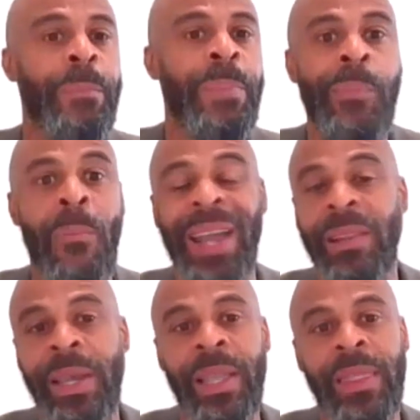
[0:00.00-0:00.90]
people might
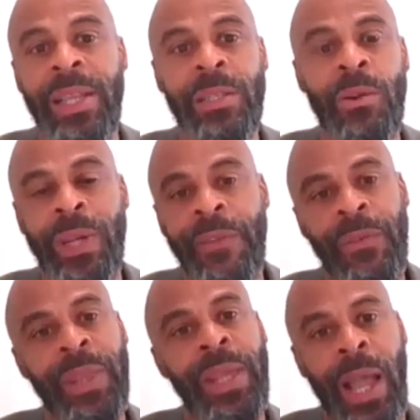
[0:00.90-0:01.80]
look at things a little
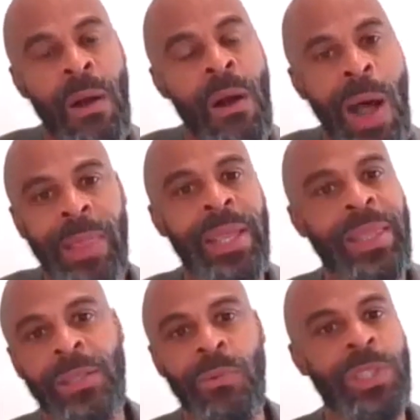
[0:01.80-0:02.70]
differently like oh i think
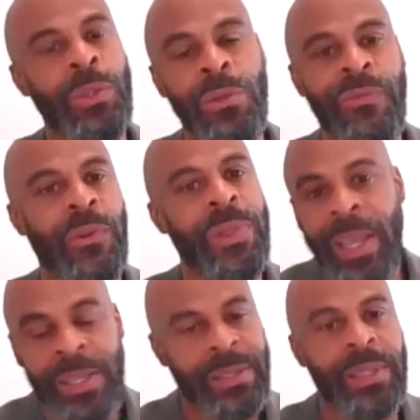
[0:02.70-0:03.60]
this was used for
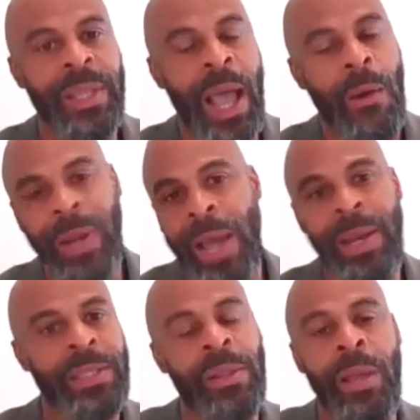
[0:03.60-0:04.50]
this now not
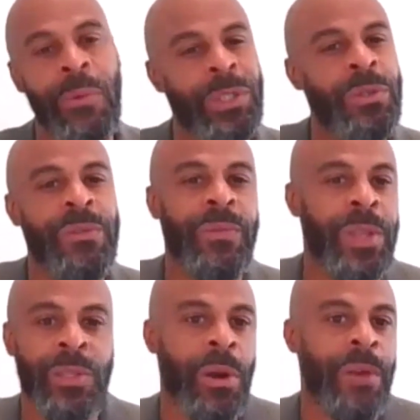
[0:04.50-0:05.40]
necessarily it was used
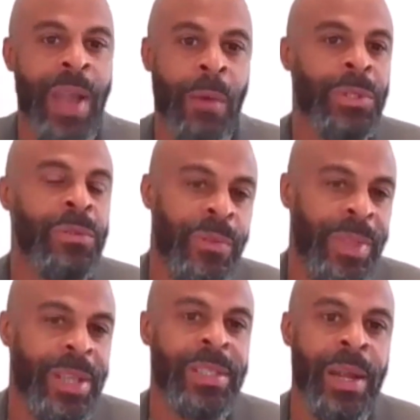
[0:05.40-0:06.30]
this artifact was used for
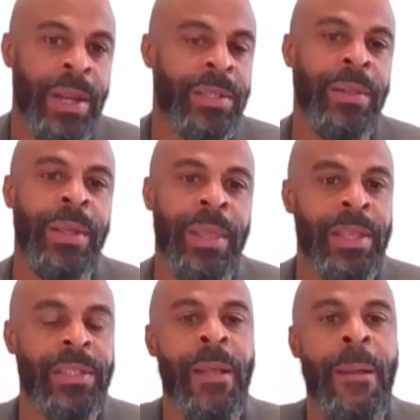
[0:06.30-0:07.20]
this not necessarily
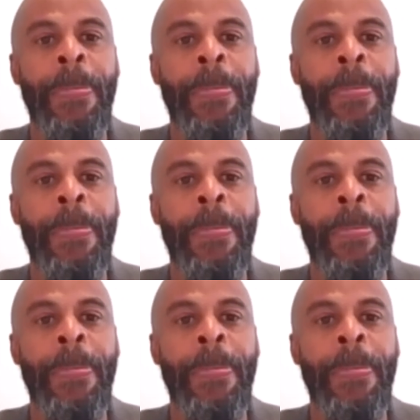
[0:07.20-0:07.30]
this